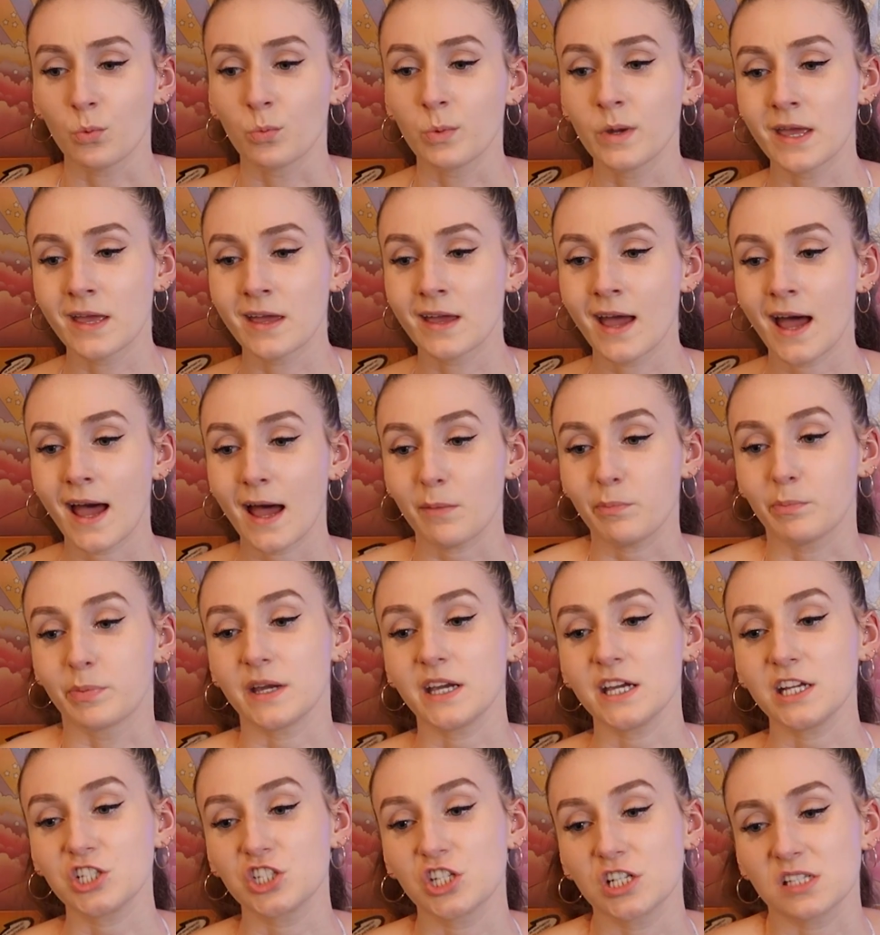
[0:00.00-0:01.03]
We got
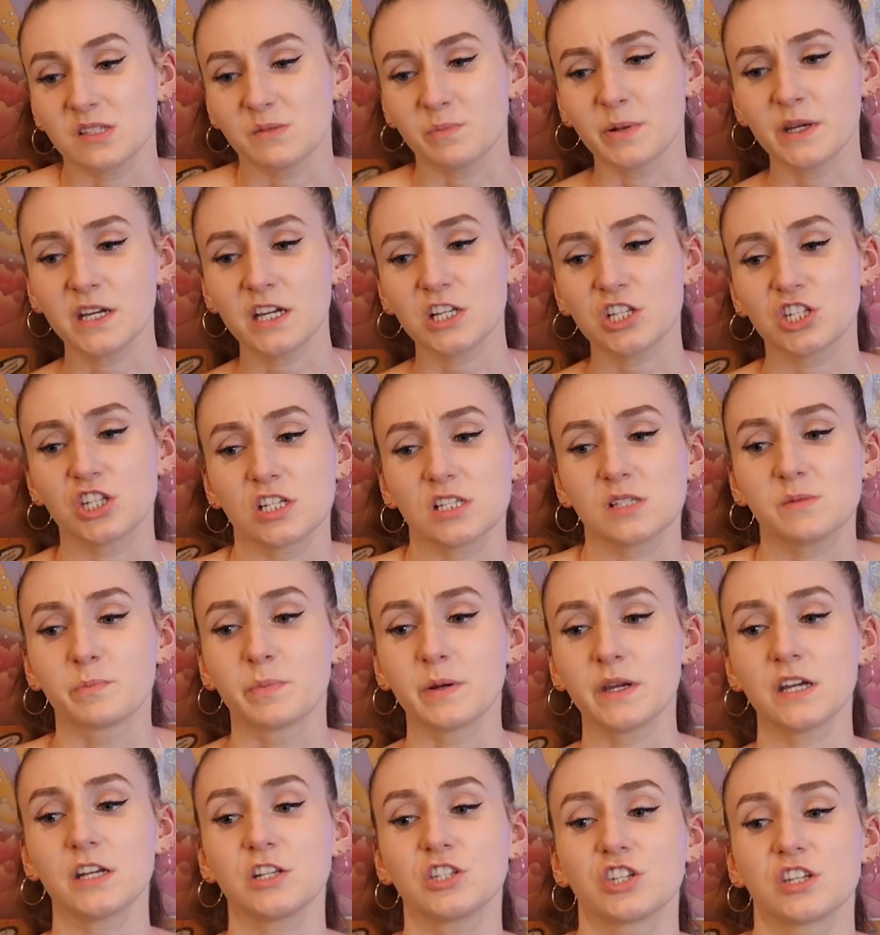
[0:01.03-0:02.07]
Peaches, Peaches,
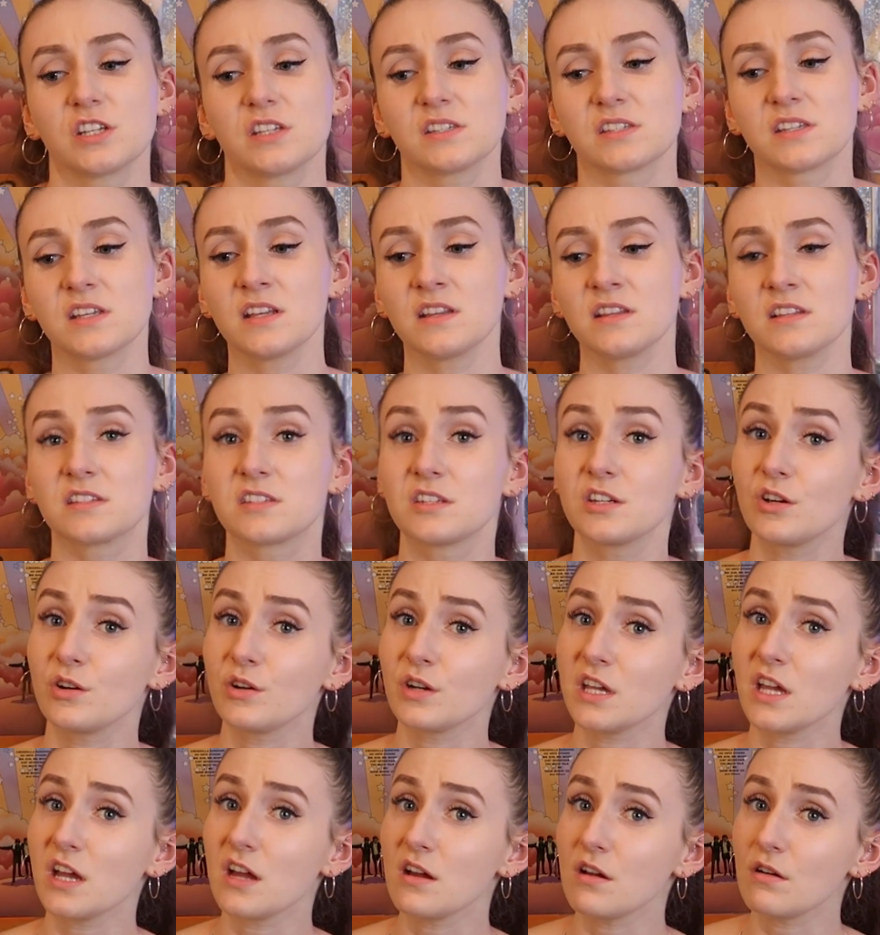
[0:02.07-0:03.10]
Peaches in the
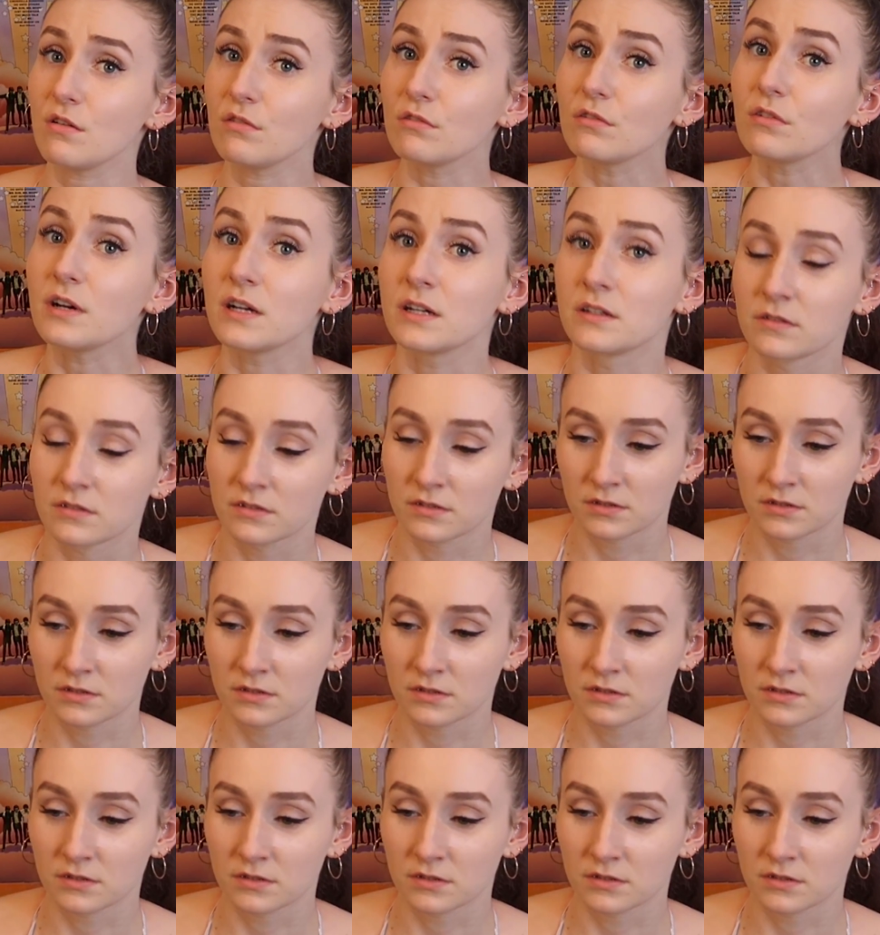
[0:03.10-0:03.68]
studio.